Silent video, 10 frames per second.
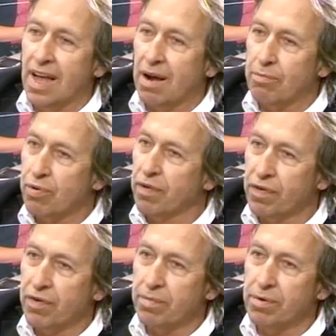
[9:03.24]
are
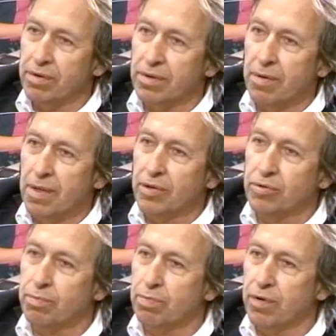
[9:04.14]
preferable to
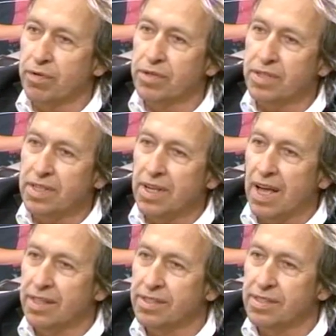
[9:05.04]
poverty
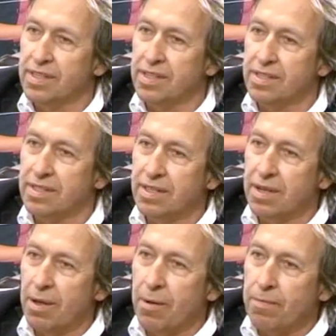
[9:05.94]
and disease.
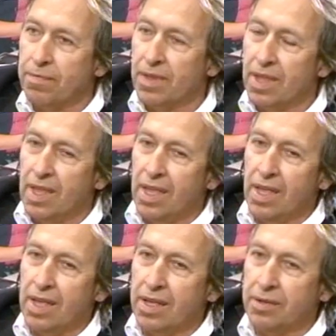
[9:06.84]

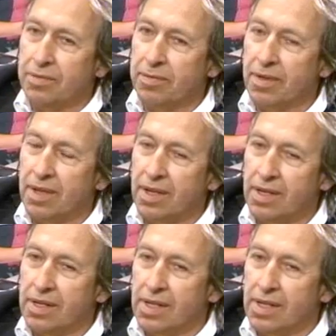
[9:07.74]
And